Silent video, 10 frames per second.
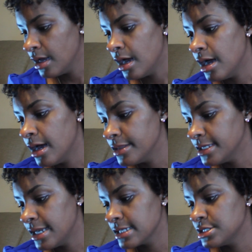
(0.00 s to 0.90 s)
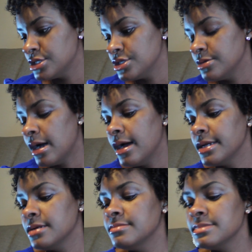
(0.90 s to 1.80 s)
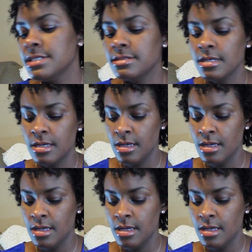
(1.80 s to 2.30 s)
The next two items